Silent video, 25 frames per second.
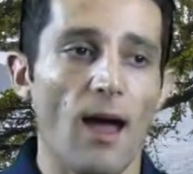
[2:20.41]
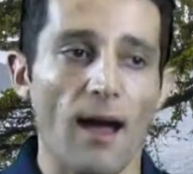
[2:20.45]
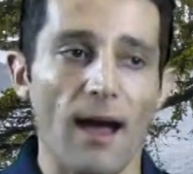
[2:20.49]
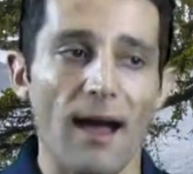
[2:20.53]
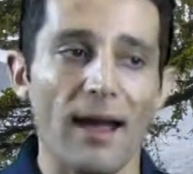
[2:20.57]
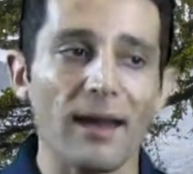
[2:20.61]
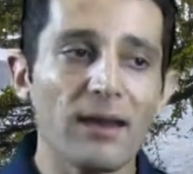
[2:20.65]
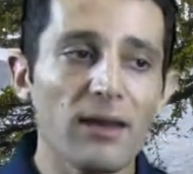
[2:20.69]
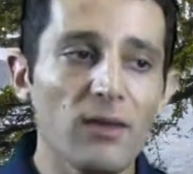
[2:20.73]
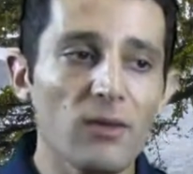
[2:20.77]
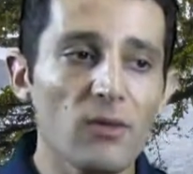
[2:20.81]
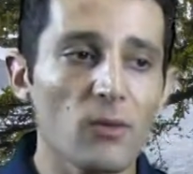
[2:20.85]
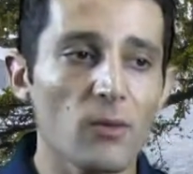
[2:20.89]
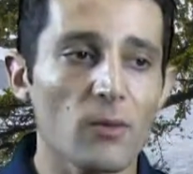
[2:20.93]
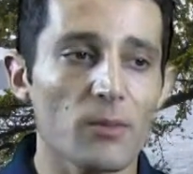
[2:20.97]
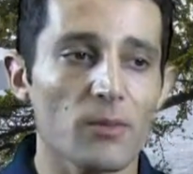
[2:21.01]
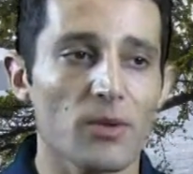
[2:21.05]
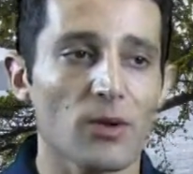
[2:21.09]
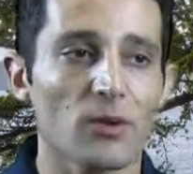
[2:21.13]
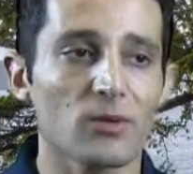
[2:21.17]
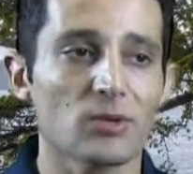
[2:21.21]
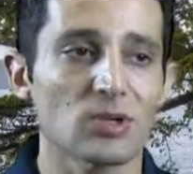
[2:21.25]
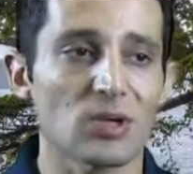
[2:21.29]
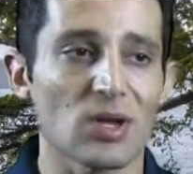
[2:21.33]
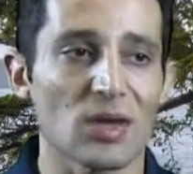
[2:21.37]
I need to
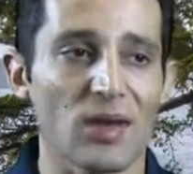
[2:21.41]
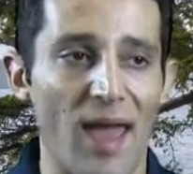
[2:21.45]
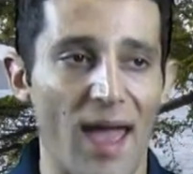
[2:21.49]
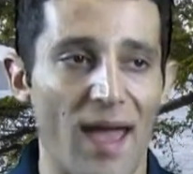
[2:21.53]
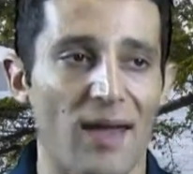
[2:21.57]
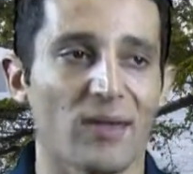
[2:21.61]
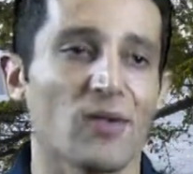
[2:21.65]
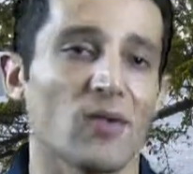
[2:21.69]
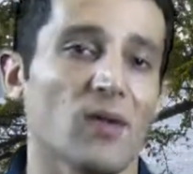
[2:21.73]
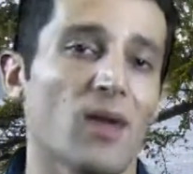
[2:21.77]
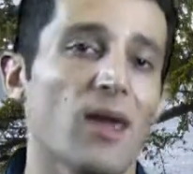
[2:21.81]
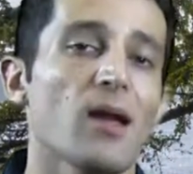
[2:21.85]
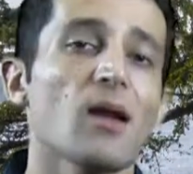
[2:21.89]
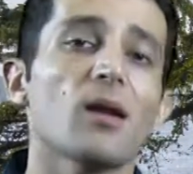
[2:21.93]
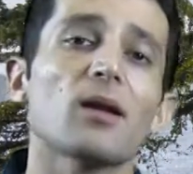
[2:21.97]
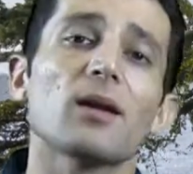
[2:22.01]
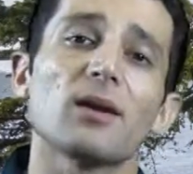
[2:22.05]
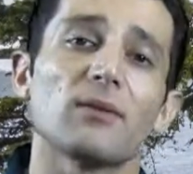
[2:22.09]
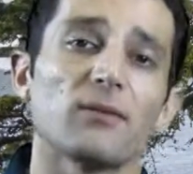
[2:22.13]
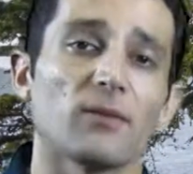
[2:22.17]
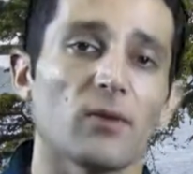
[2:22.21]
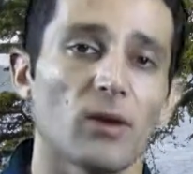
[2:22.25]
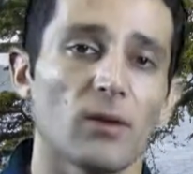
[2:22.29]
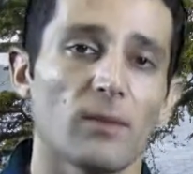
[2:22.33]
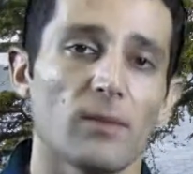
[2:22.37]
approach it as a
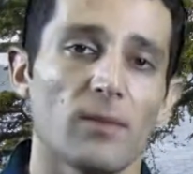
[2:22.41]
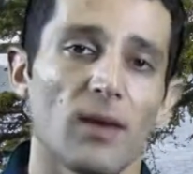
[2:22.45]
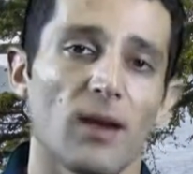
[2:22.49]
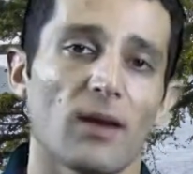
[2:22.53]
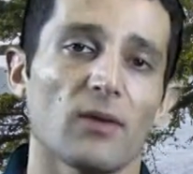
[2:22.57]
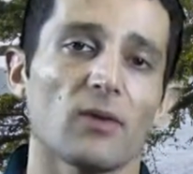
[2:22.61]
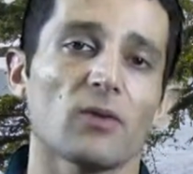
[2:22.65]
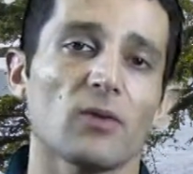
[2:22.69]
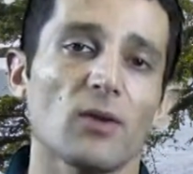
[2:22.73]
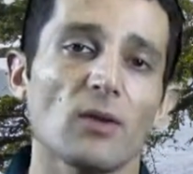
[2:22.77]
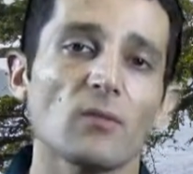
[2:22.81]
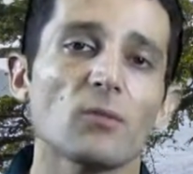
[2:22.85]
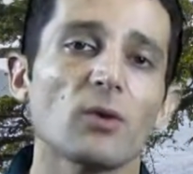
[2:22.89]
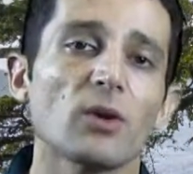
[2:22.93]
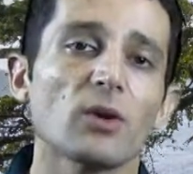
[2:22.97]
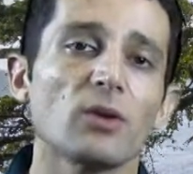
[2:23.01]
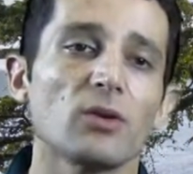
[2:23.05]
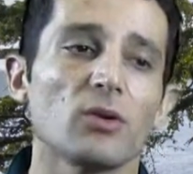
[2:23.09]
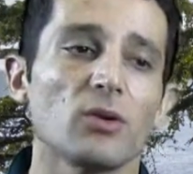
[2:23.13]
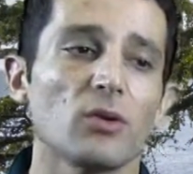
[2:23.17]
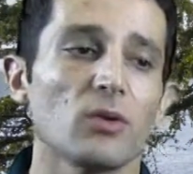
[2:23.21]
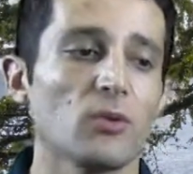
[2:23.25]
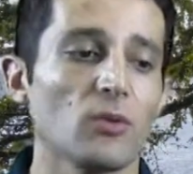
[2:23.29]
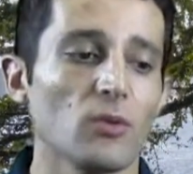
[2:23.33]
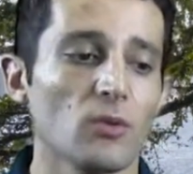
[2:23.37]
caregiver, as someone
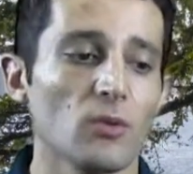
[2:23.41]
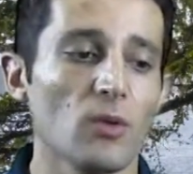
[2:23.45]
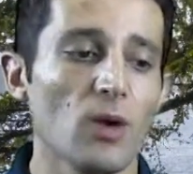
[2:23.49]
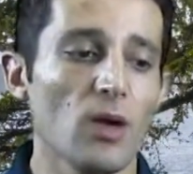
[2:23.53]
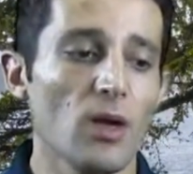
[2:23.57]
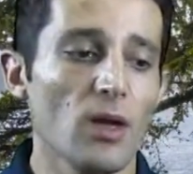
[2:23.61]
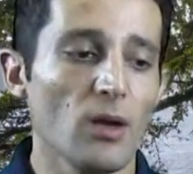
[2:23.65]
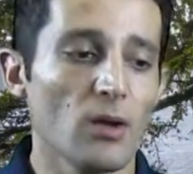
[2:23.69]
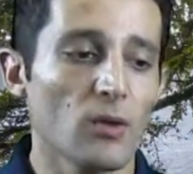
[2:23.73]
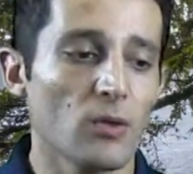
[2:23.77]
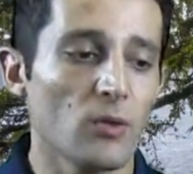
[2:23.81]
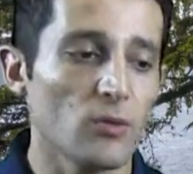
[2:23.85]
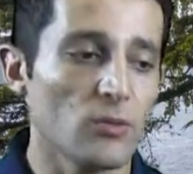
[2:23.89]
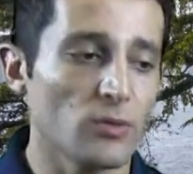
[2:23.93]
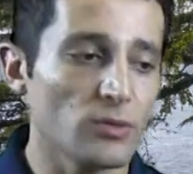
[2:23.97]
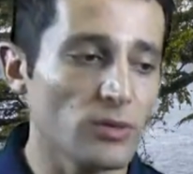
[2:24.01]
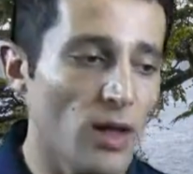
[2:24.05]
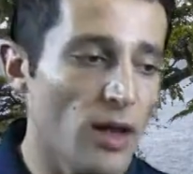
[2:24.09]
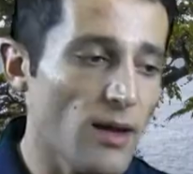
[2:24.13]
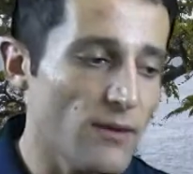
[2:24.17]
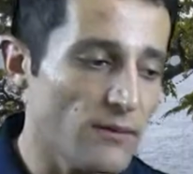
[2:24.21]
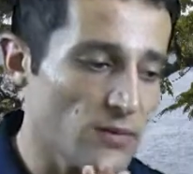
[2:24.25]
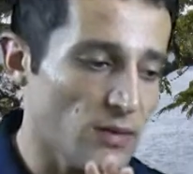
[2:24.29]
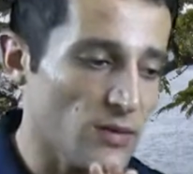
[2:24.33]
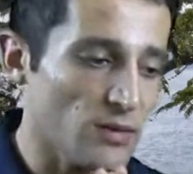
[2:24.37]
who
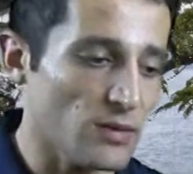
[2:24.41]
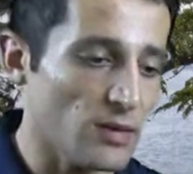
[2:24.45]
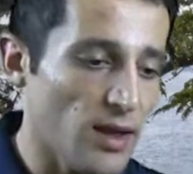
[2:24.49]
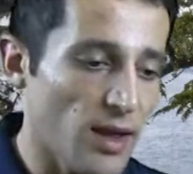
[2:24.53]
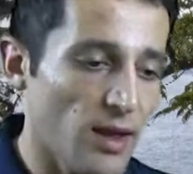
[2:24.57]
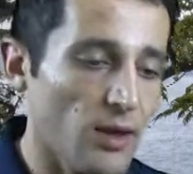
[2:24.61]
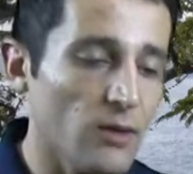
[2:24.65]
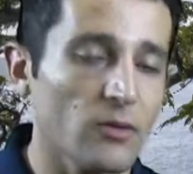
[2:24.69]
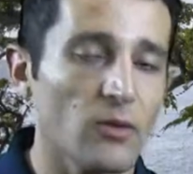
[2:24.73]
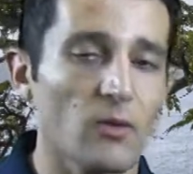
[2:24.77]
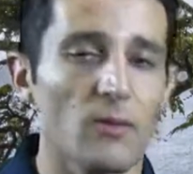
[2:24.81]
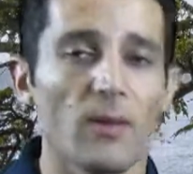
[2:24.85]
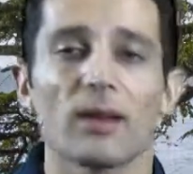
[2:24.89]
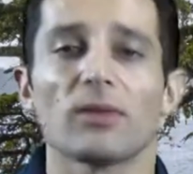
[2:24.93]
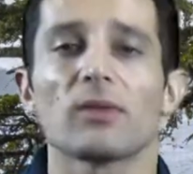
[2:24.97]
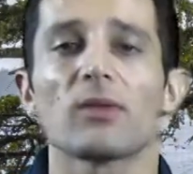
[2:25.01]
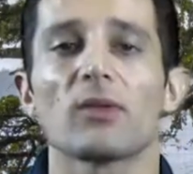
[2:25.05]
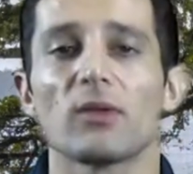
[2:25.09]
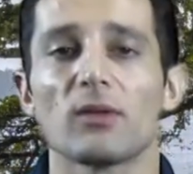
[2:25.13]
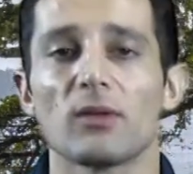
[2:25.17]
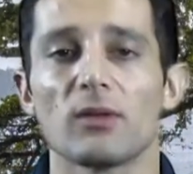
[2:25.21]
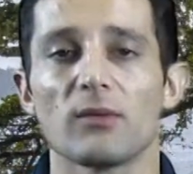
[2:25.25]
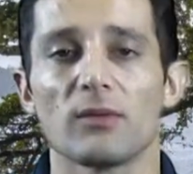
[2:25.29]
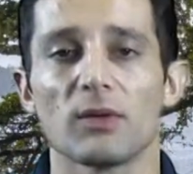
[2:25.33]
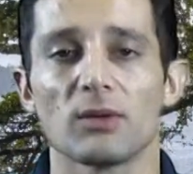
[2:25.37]
loves and cares about
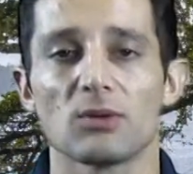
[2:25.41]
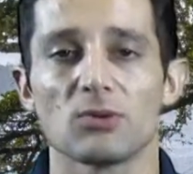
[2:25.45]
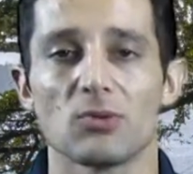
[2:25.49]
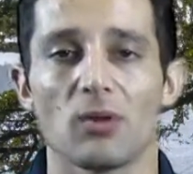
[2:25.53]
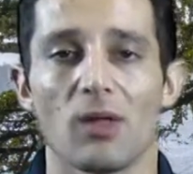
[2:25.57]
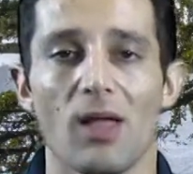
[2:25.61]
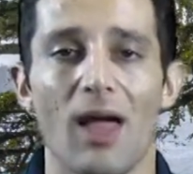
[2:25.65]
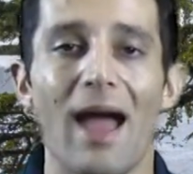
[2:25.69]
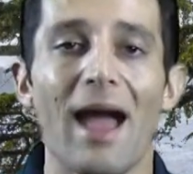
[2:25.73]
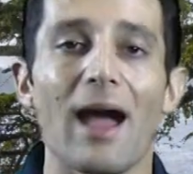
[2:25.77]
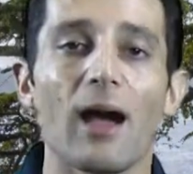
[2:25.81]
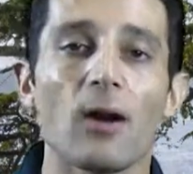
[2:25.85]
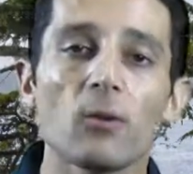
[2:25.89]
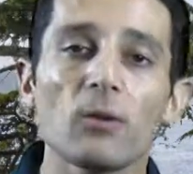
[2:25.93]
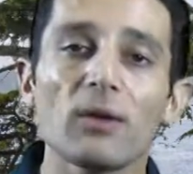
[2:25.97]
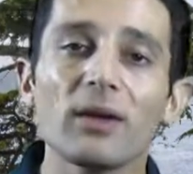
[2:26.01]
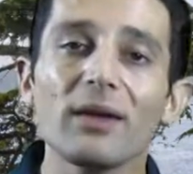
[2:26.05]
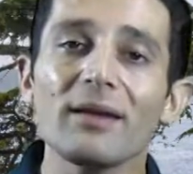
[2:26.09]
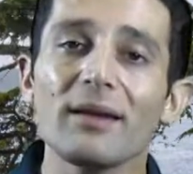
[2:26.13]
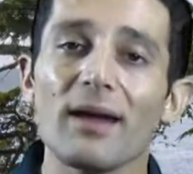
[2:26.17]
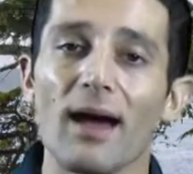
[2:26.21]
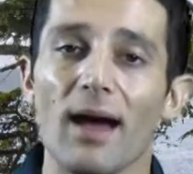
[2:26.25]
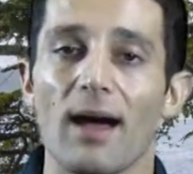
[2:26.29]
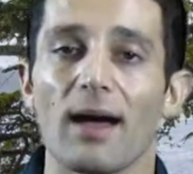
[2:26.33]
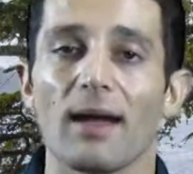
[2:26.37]
this individual. How
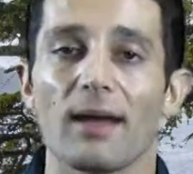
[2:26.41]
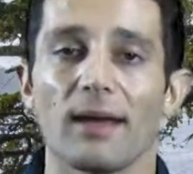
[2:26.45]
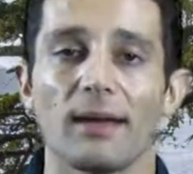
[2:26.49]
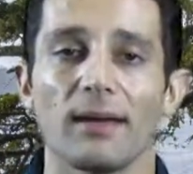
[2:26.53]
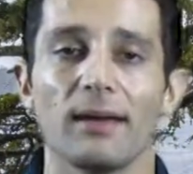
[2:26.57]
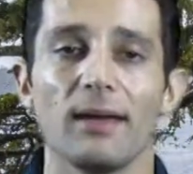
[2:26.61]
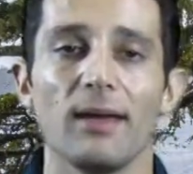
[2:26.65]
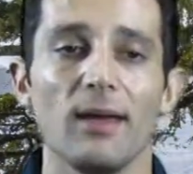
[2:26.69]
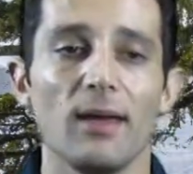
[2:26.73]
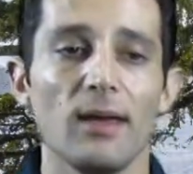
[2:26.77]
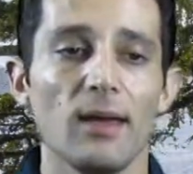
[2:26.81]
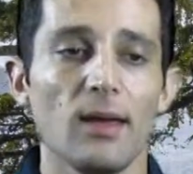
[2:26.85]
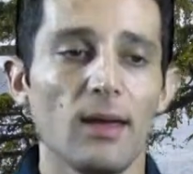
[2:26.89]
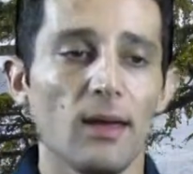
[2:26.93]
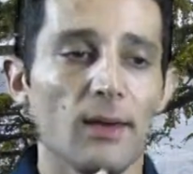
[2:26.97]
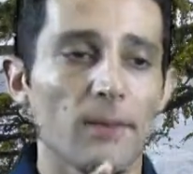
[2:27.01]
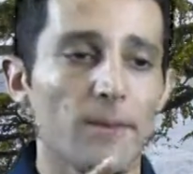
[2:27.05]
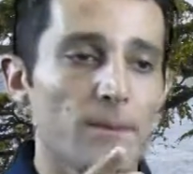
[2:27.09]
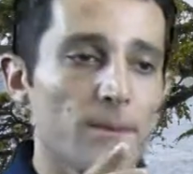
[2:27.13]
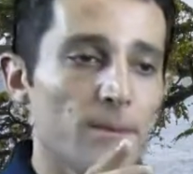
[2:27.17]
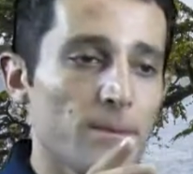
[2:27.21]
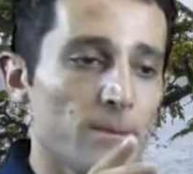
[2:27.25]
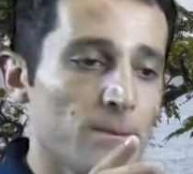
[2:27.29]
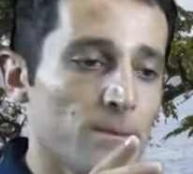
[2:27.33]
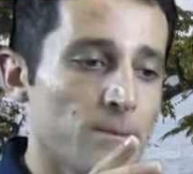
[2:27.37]
can I
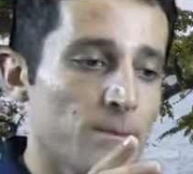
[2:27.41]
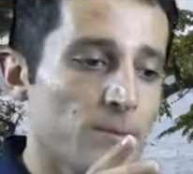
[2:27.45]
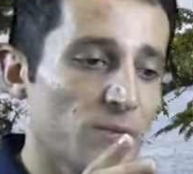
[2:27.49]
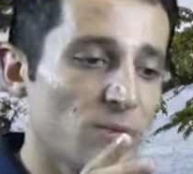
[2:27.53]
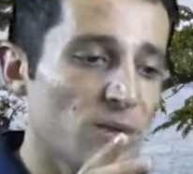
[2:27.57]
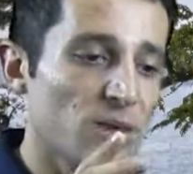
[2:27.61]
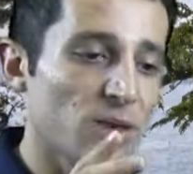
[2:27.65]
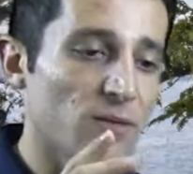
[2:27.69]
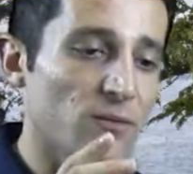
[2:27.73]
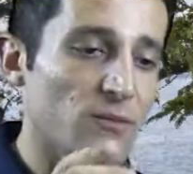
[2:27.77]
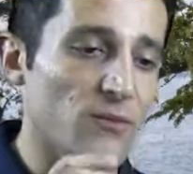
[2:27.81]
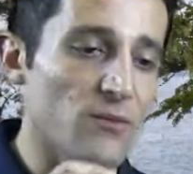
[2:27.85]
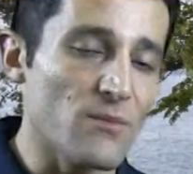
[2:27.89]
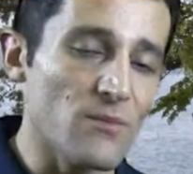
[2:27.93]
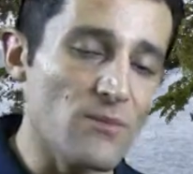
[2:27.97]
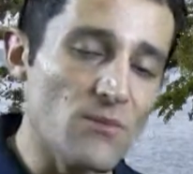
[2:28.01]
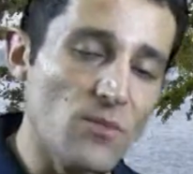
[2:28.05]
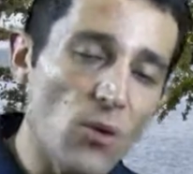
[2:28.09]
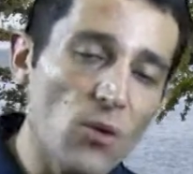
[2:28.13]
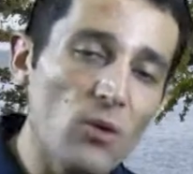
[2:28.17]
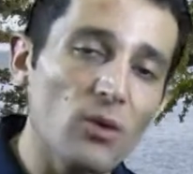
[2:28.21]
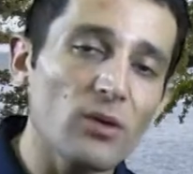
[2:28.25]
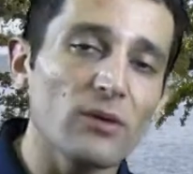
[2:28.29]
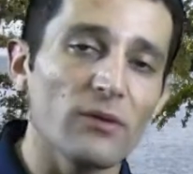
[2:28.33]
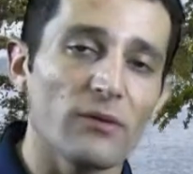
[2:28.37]
give
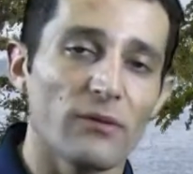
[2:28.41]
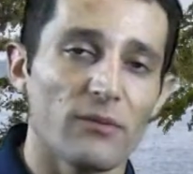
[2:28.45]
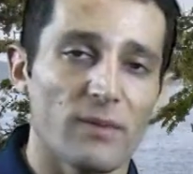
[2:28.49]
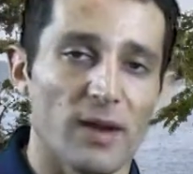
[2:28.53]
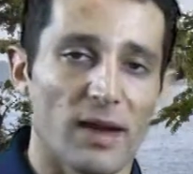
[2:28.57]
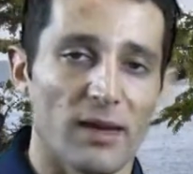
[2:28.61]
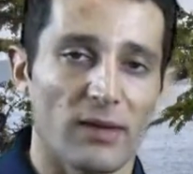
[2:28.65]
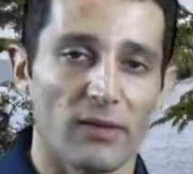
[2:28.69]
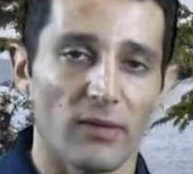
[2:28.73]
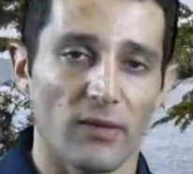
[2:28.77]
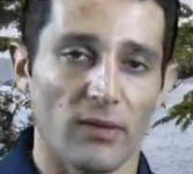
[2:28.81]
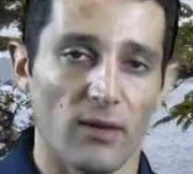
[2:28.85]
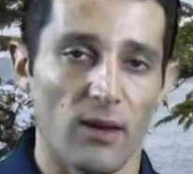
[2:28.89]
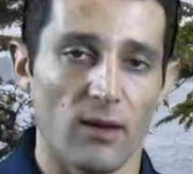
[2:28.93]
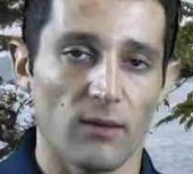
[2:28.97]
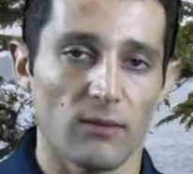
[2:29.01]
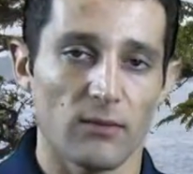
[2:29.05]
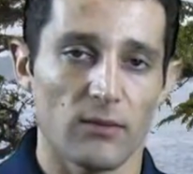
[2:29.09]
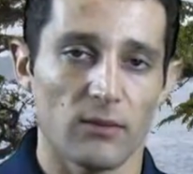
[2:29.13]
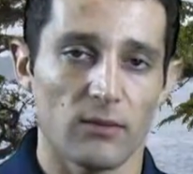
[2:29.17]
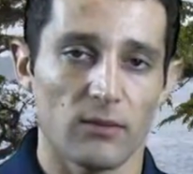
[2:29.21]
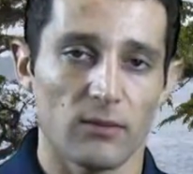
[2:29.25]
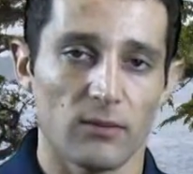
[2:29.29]
more of myself